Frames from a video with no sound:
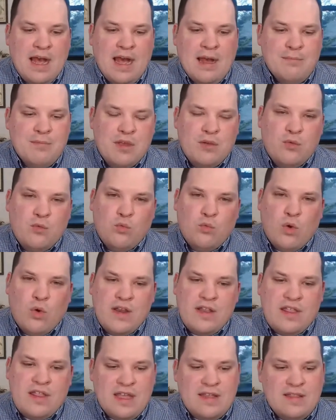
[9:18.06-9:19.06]
Um,
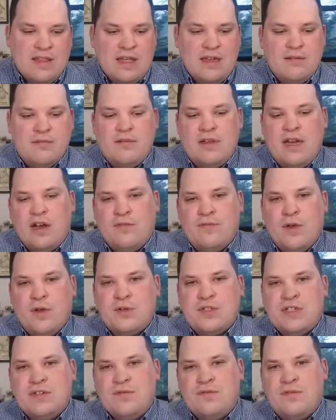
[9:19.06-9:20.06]
one thing that you know
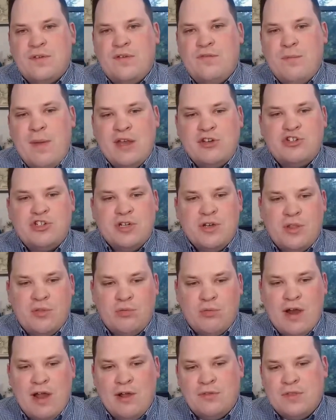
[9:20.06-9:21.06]
folks have, have mentioned
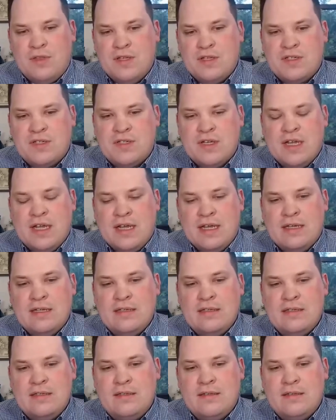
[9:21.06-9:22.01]
throughout this uh,